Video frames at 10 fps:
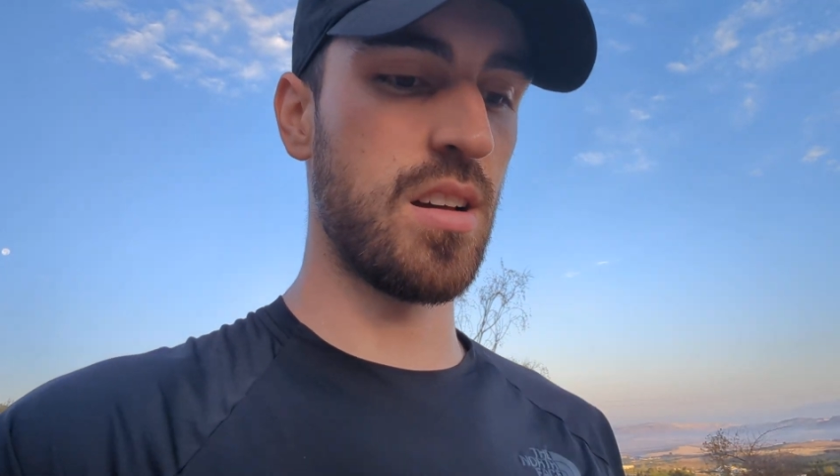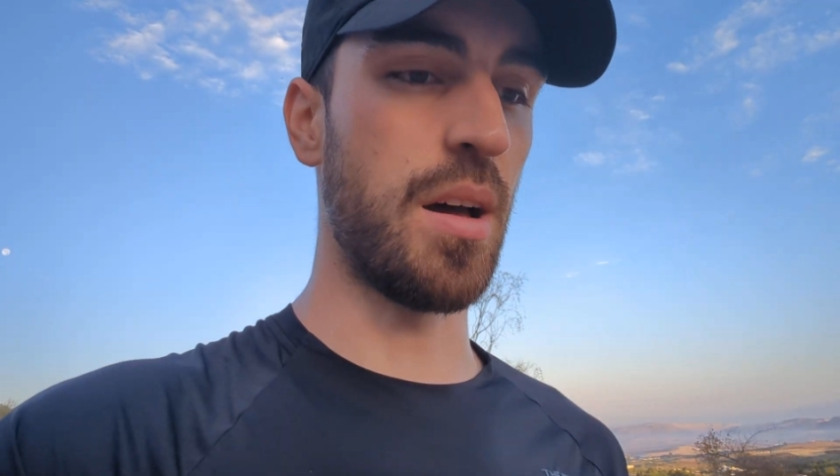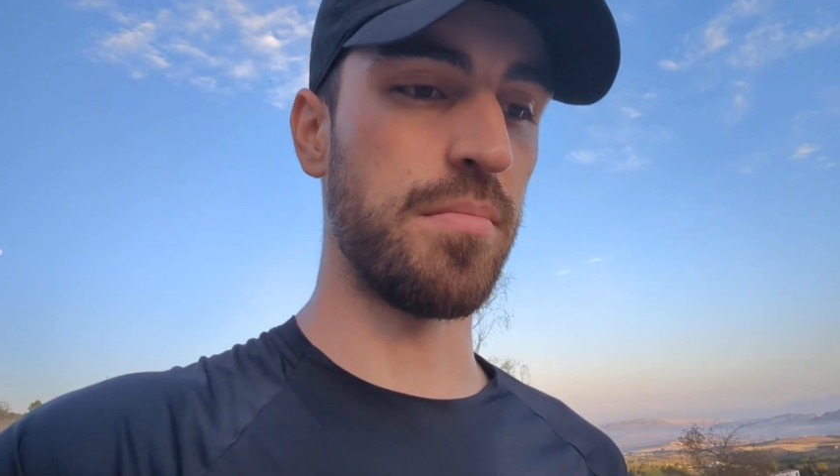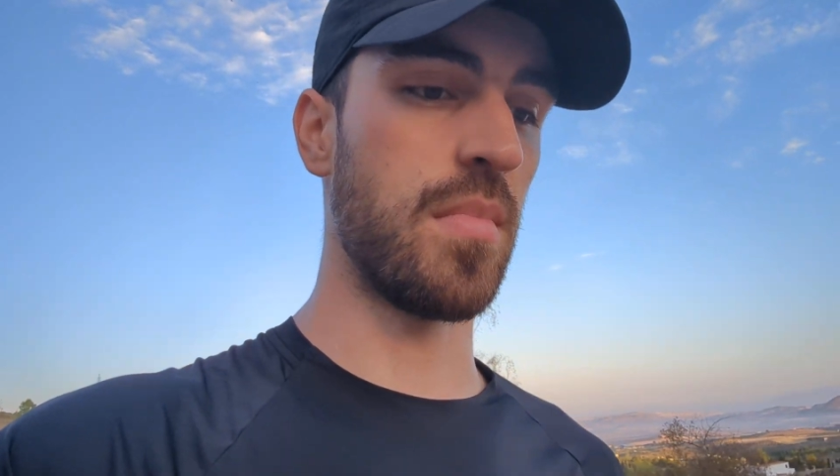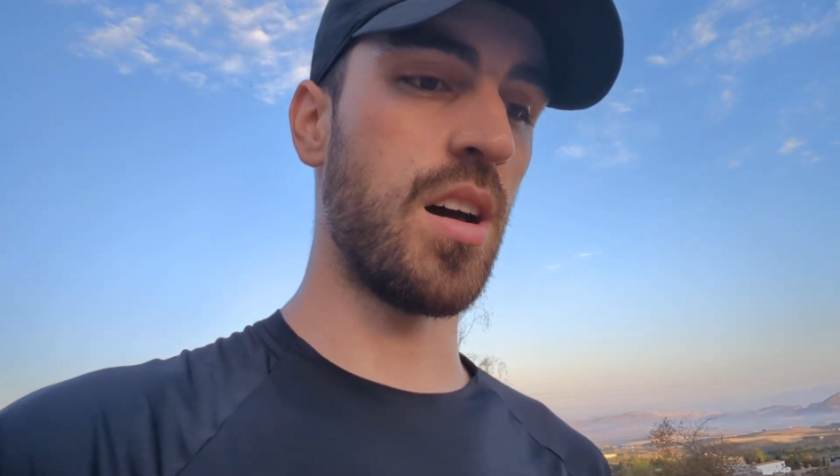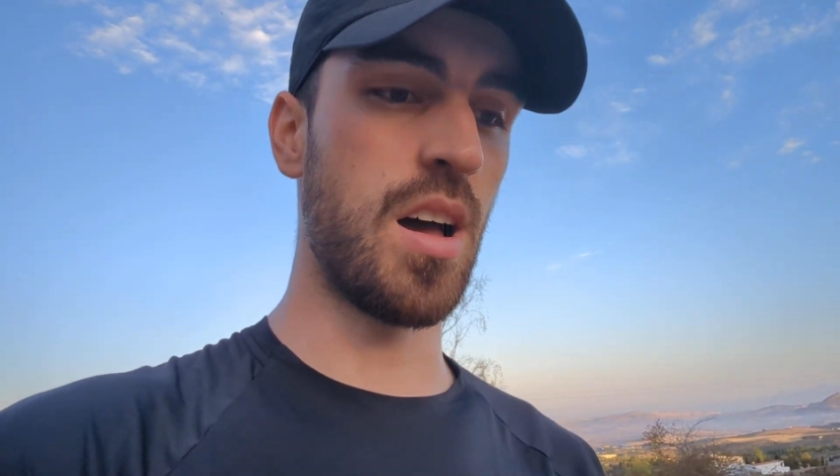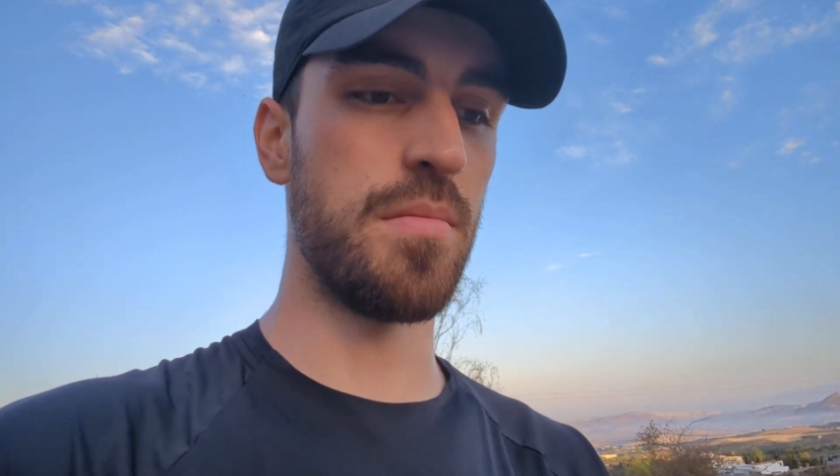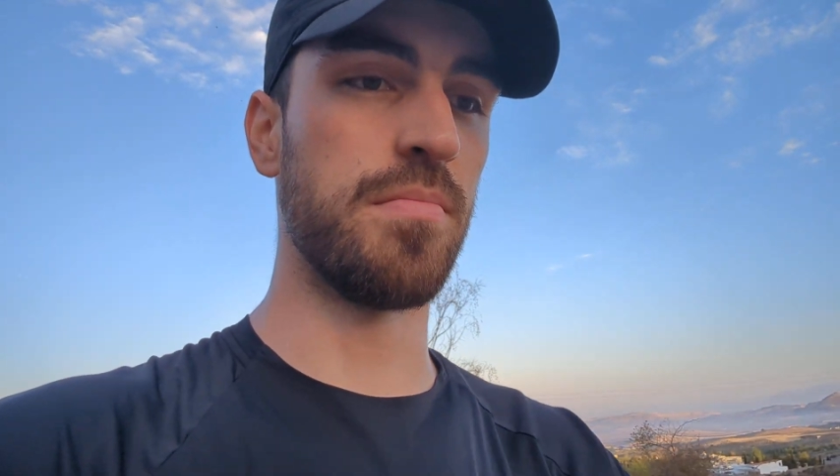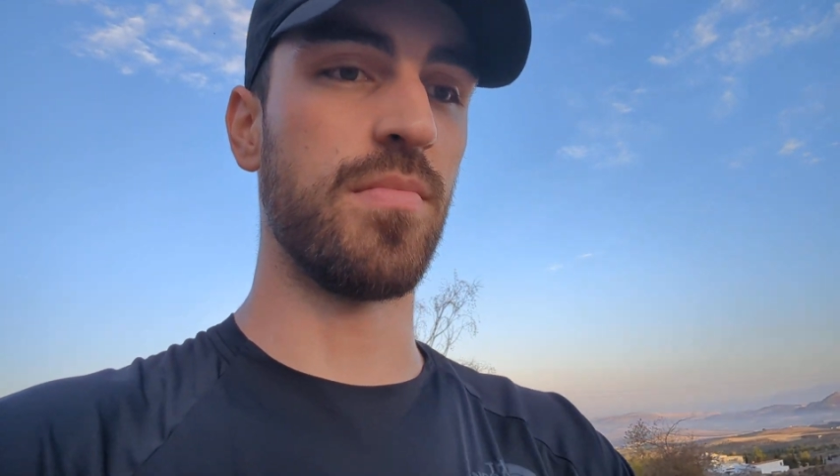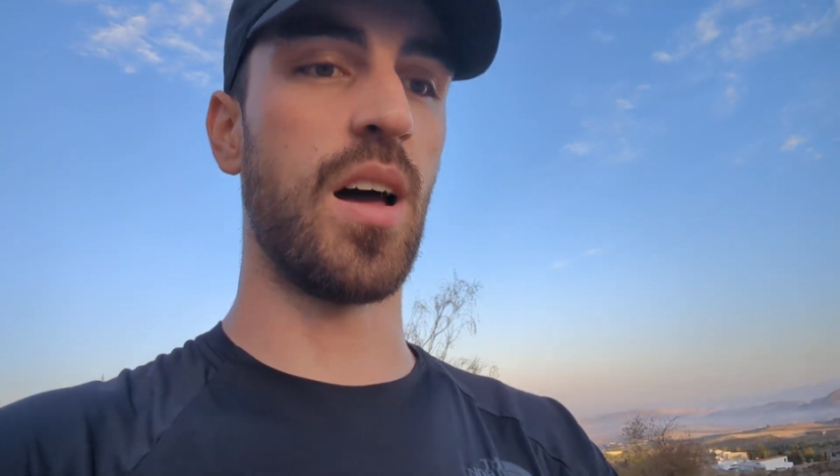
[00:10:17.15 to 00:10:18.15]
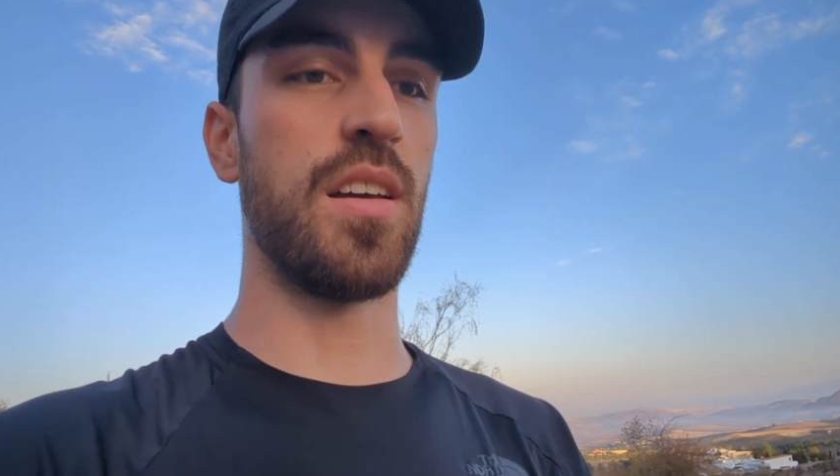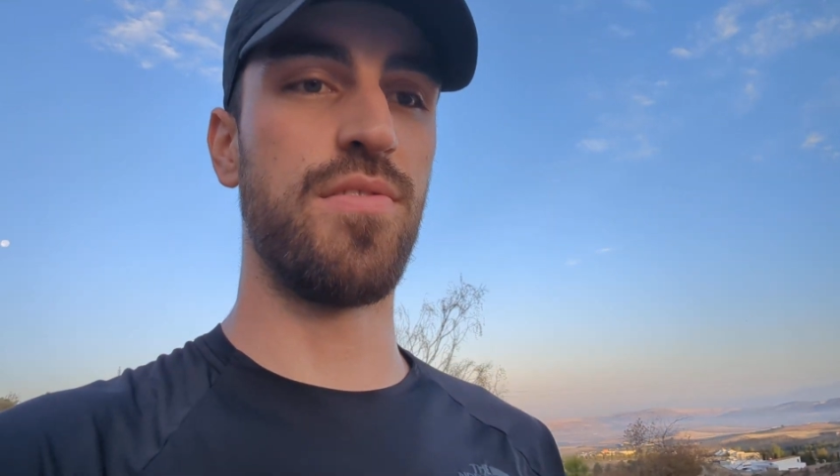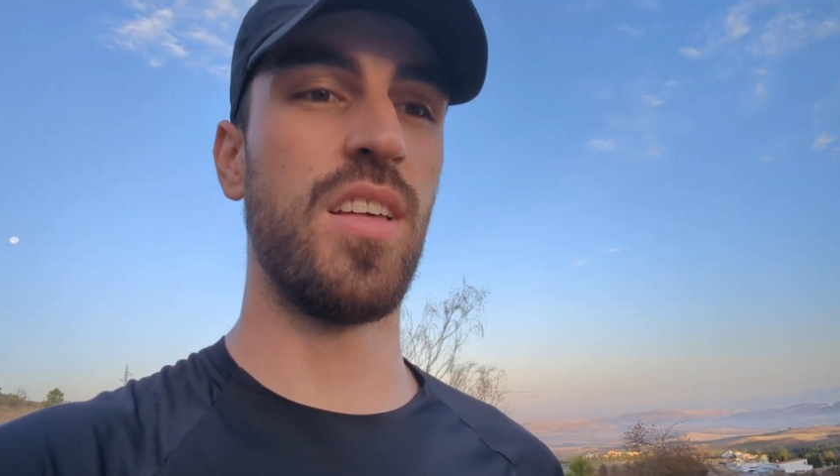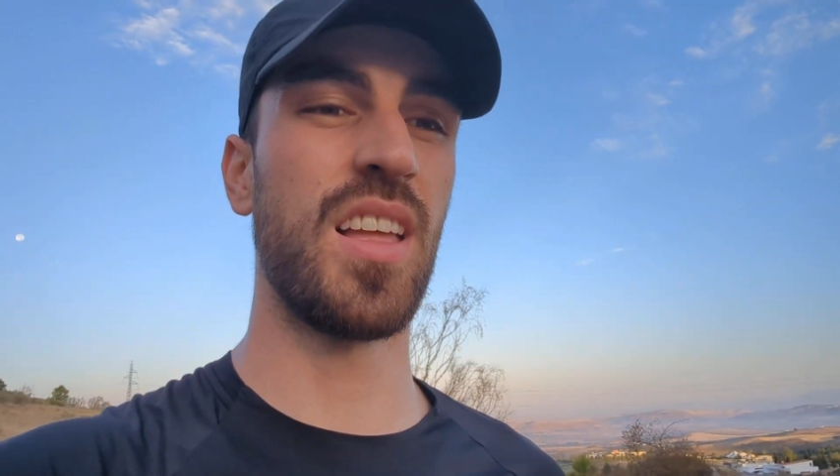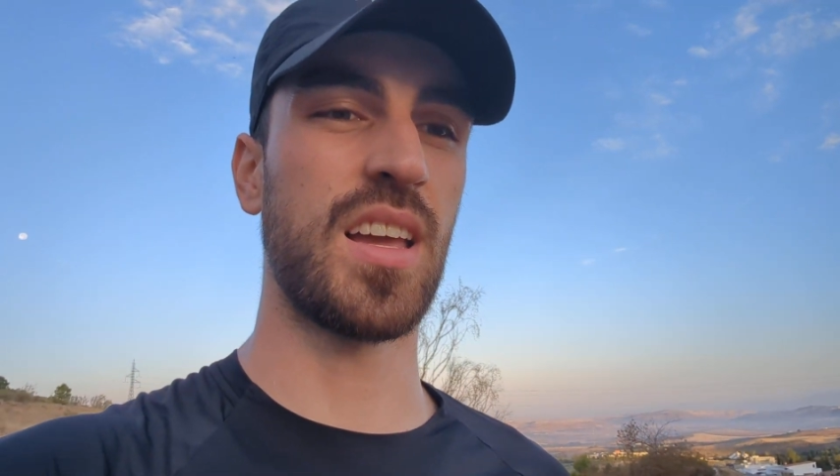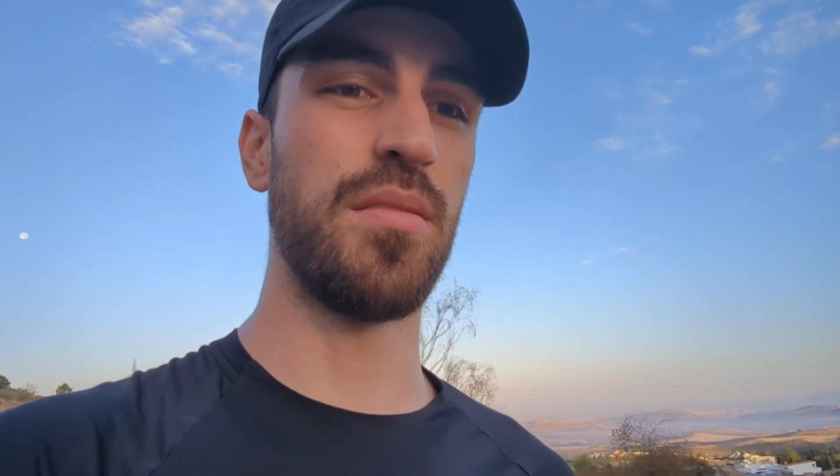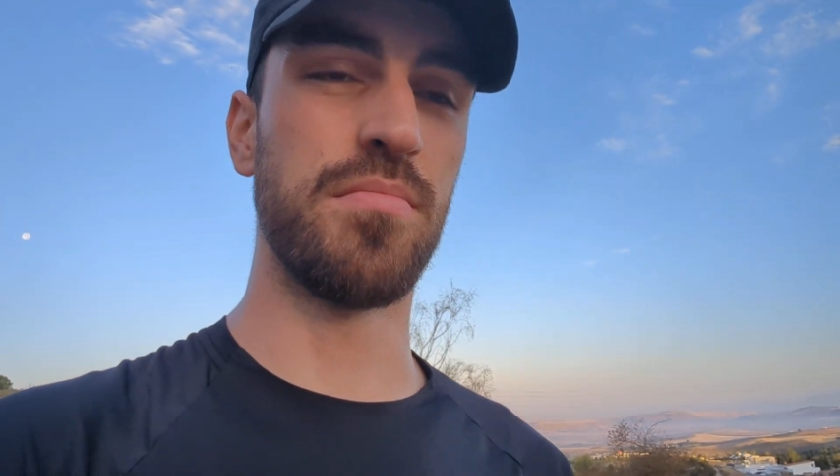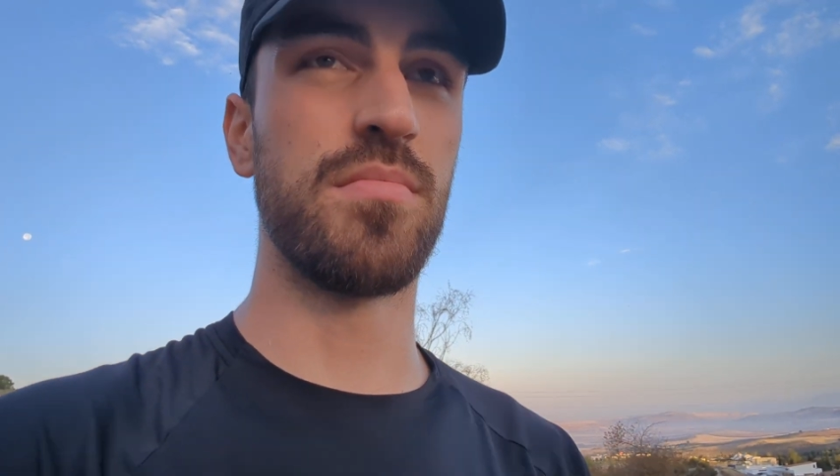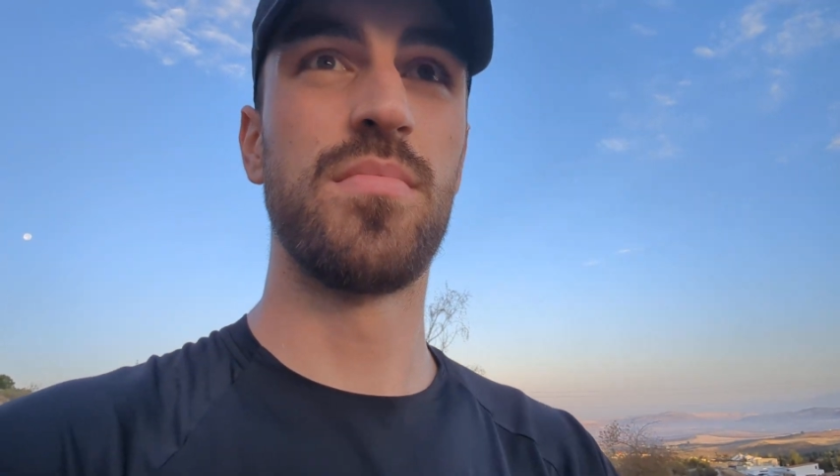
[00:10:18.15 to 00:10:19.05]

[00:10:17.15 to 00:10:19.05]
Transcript: I'm, I'm, I feel like I'm